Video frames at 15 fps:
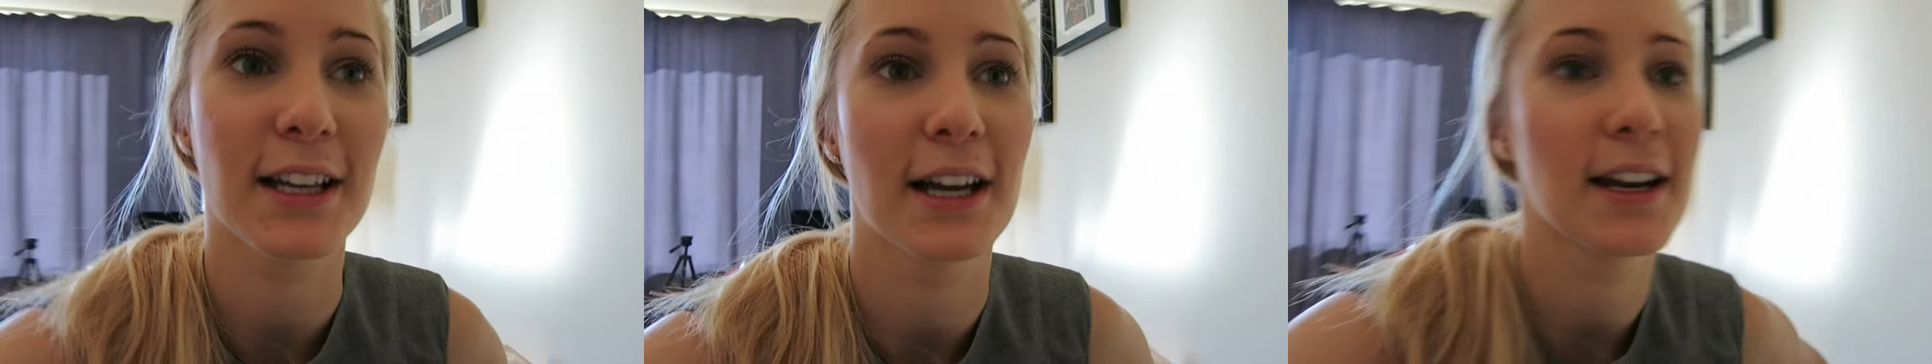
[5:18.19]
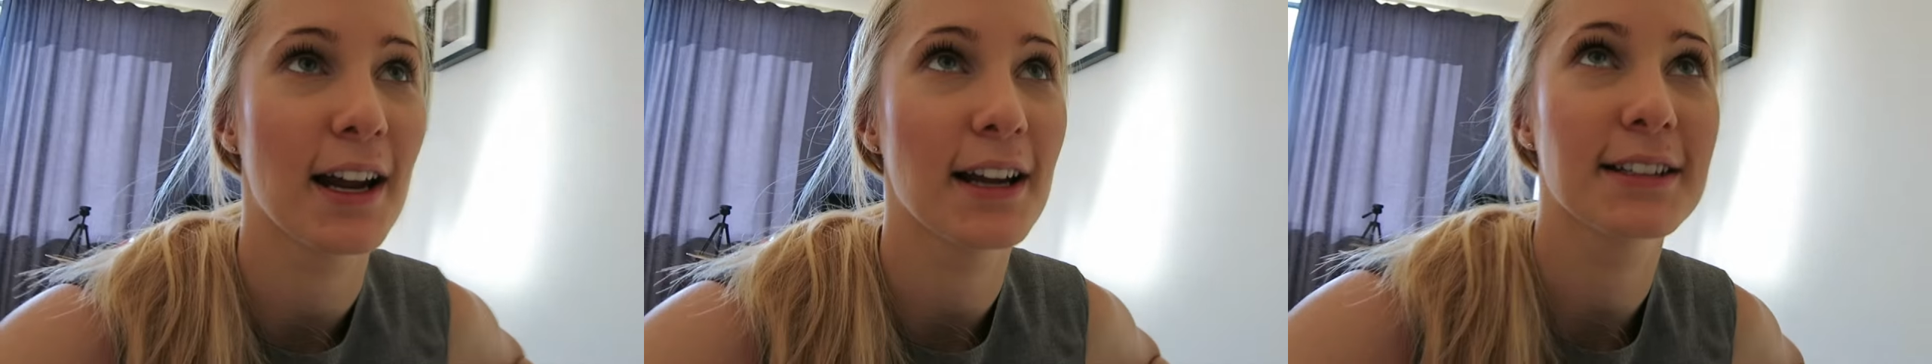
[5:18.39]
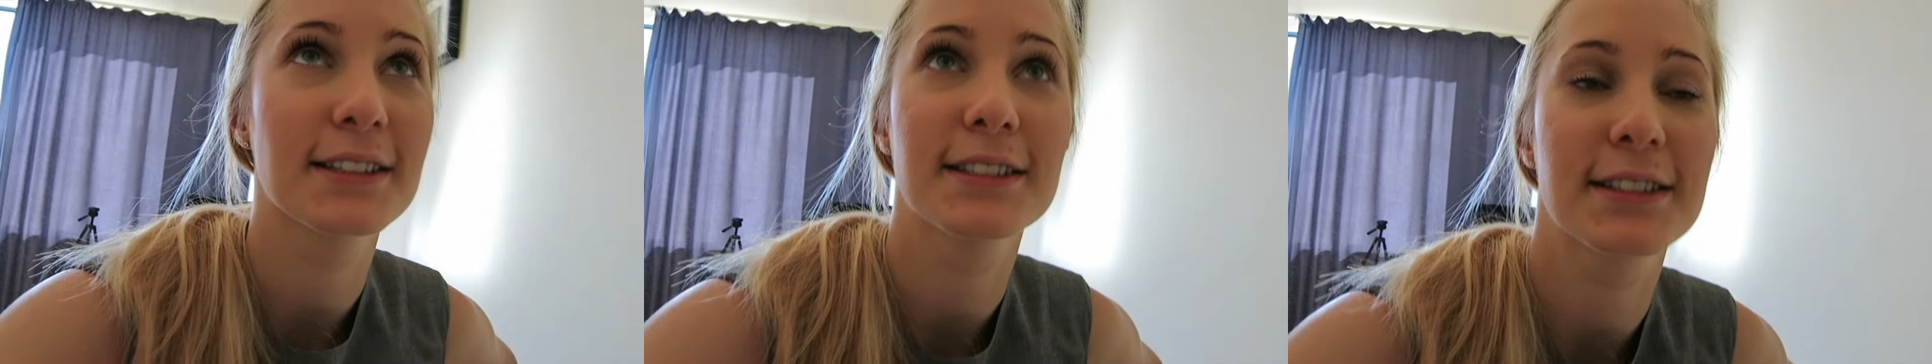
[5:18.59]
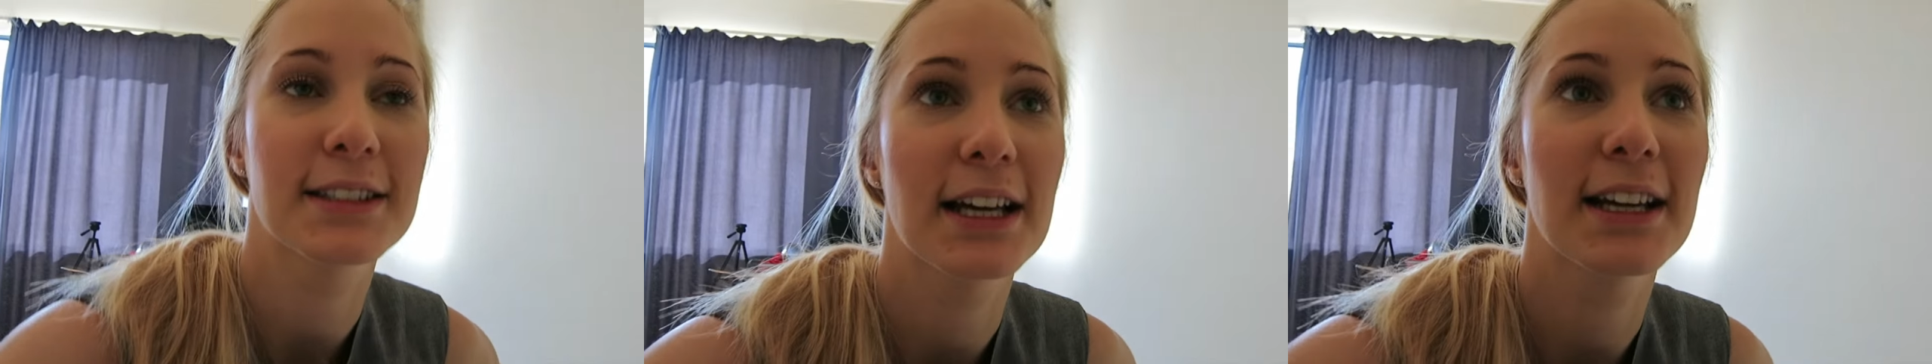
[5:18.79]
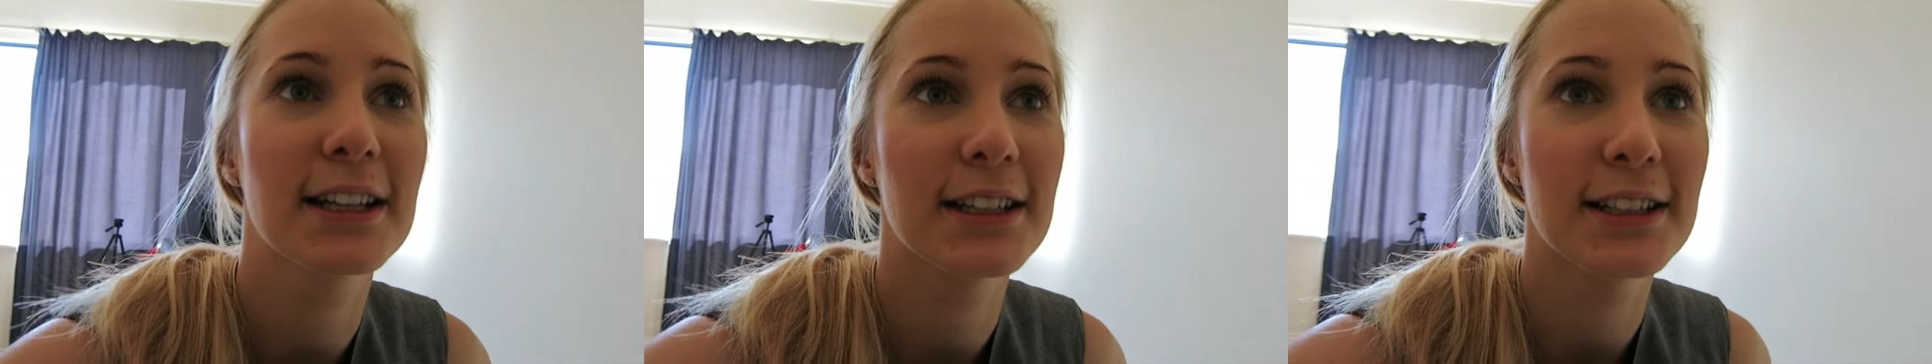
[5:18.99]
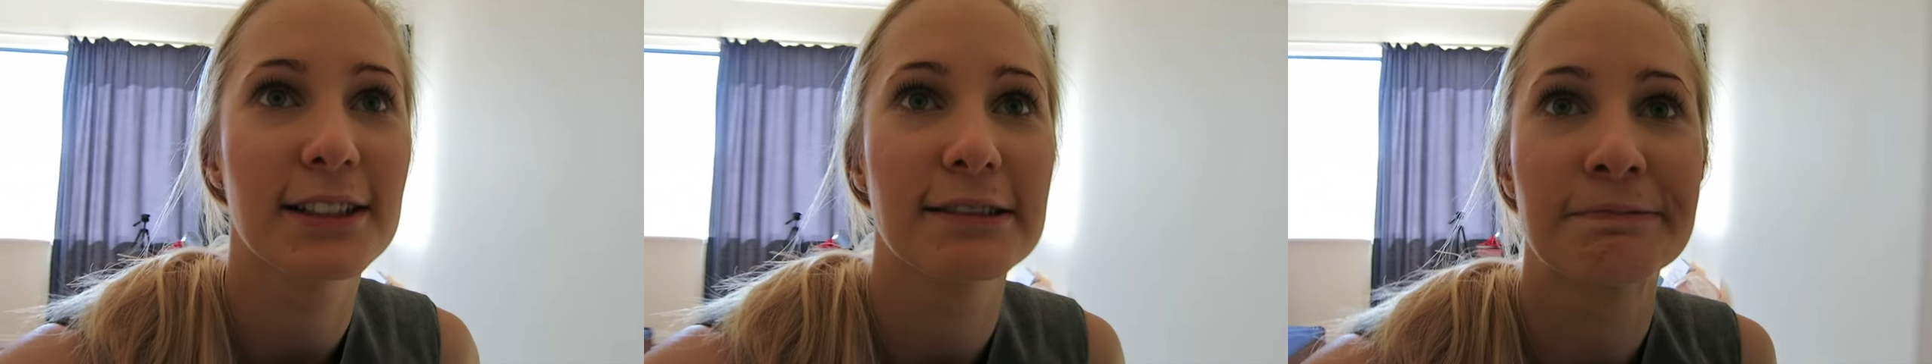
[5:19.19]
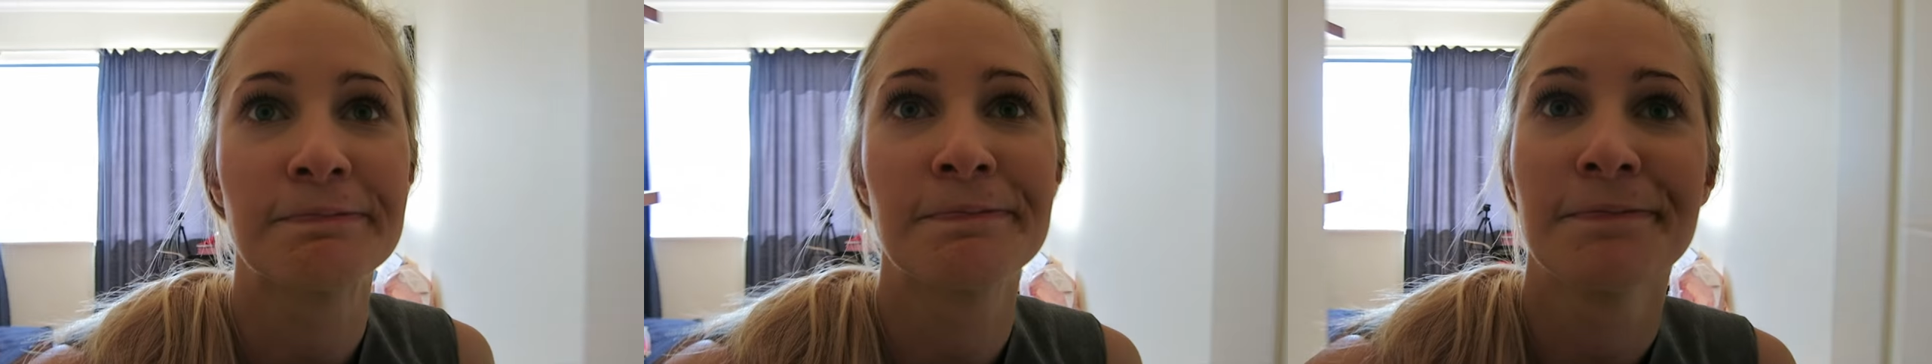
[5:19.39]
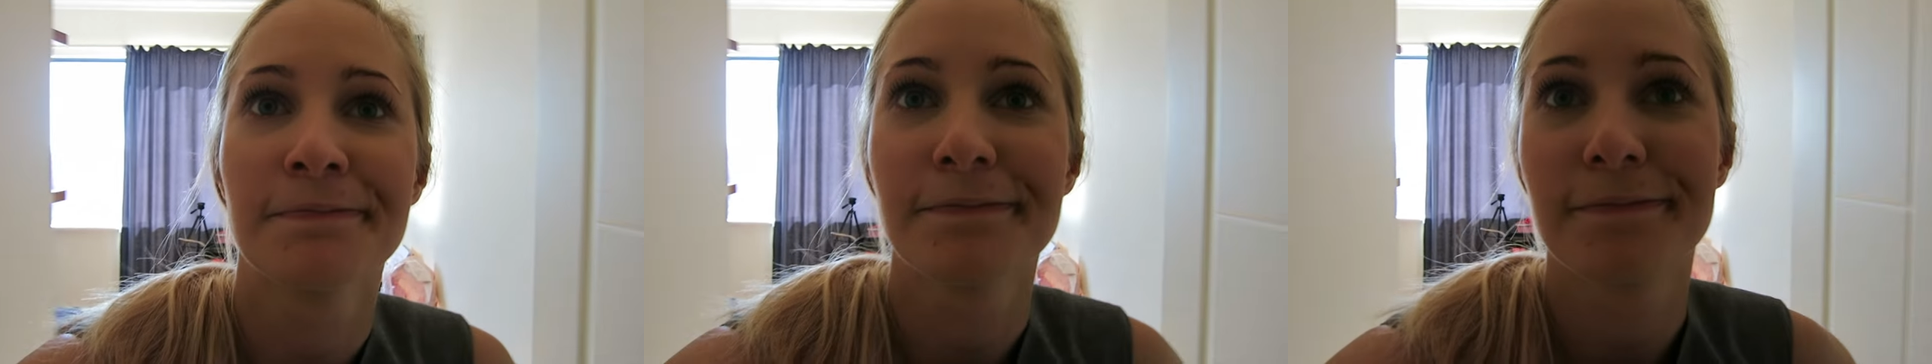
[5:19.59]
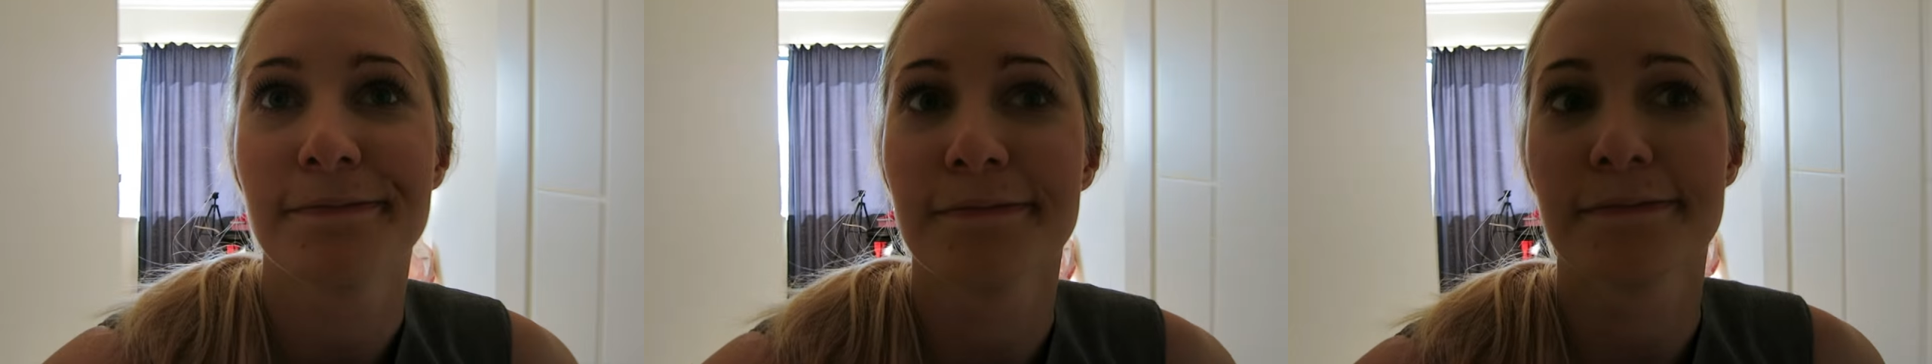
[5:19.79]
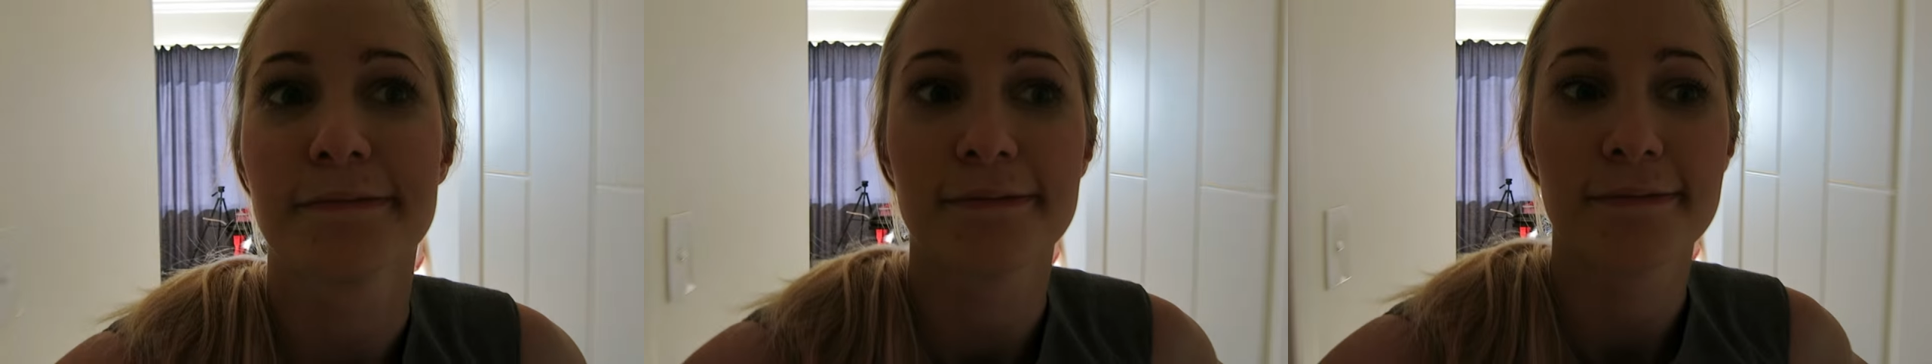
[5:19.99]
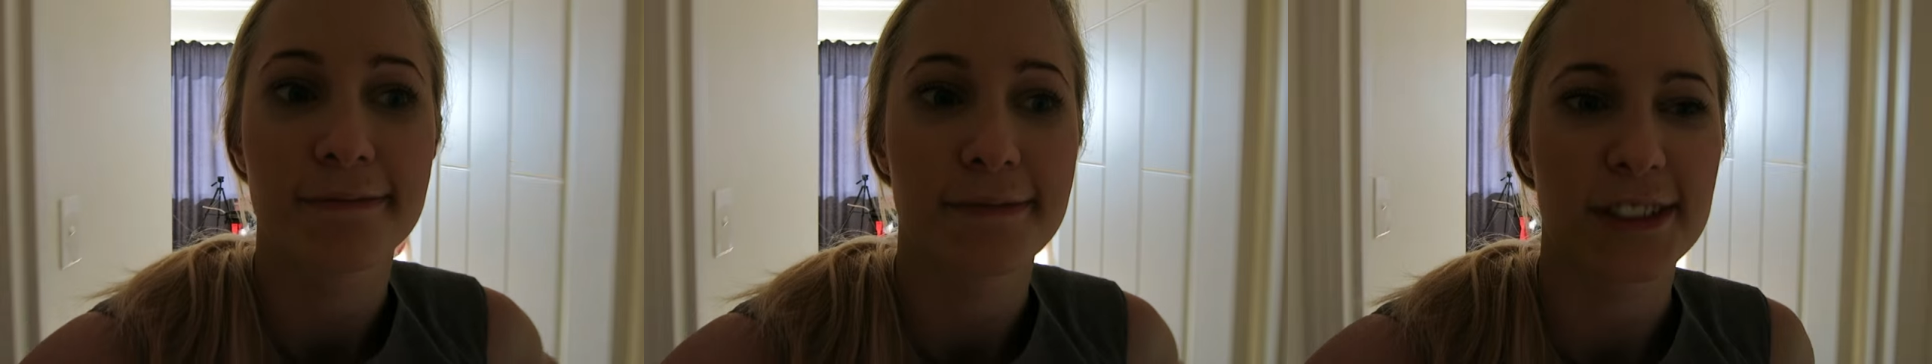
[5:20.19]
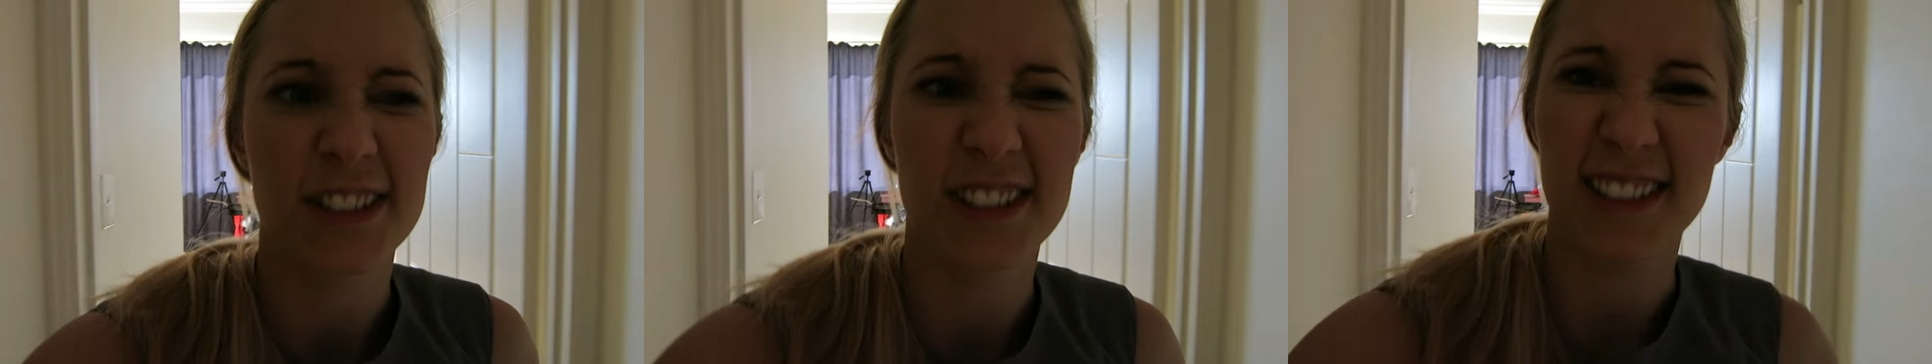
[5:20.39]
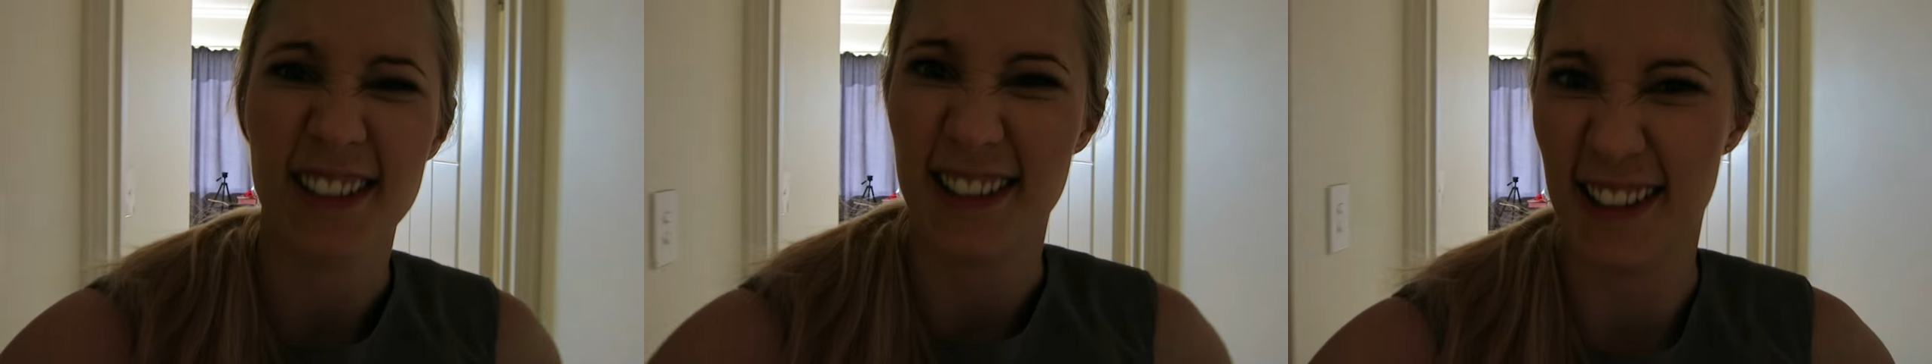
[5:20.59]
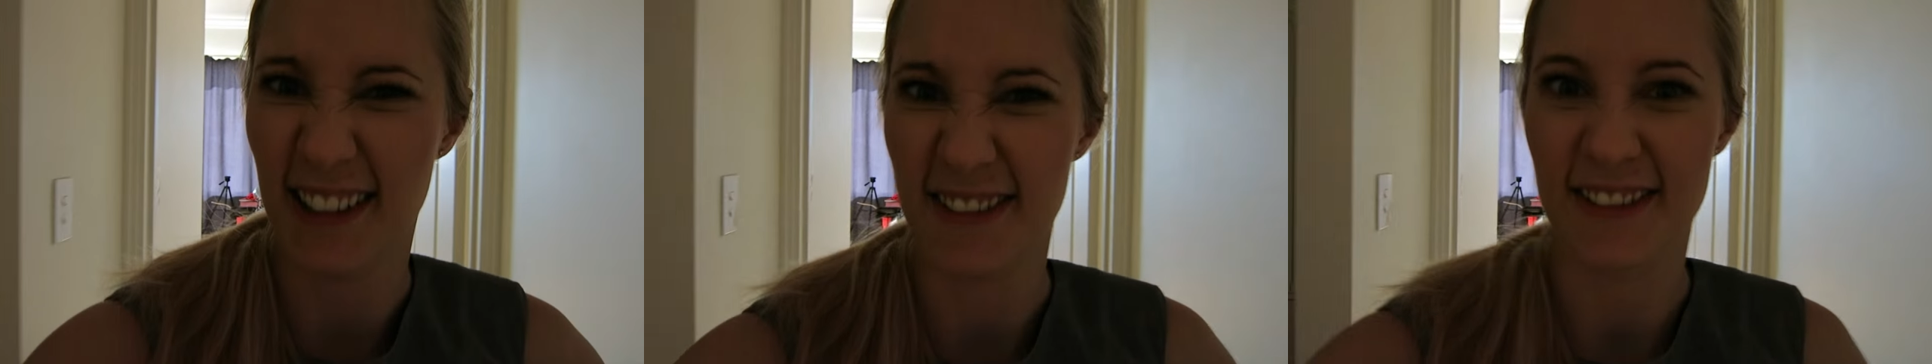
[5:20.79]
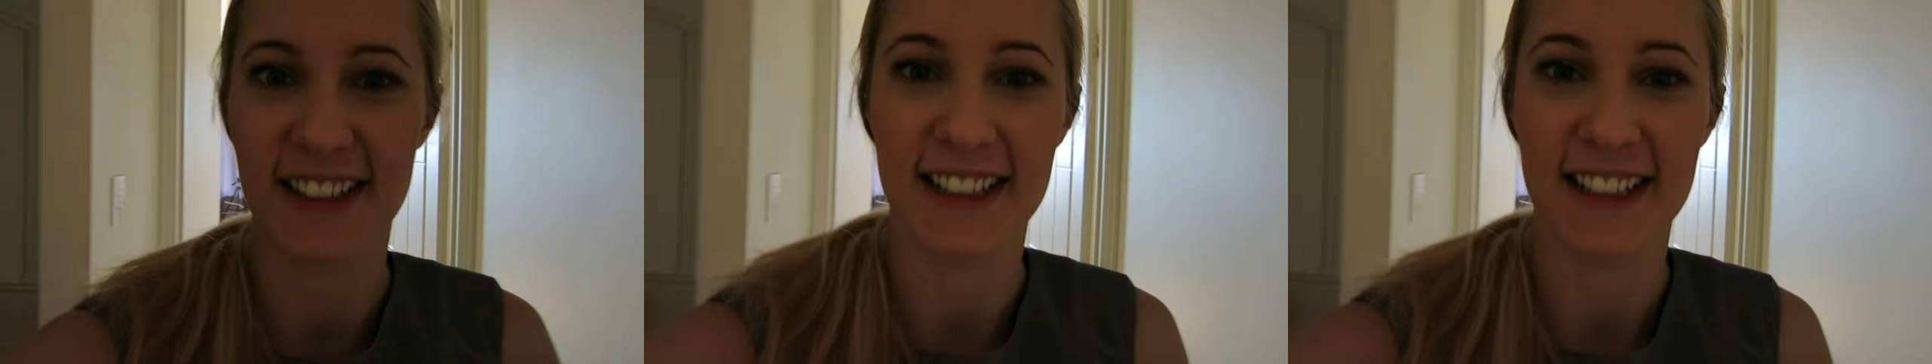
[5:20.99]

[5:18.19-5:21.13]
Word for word: can I say? It's not a lot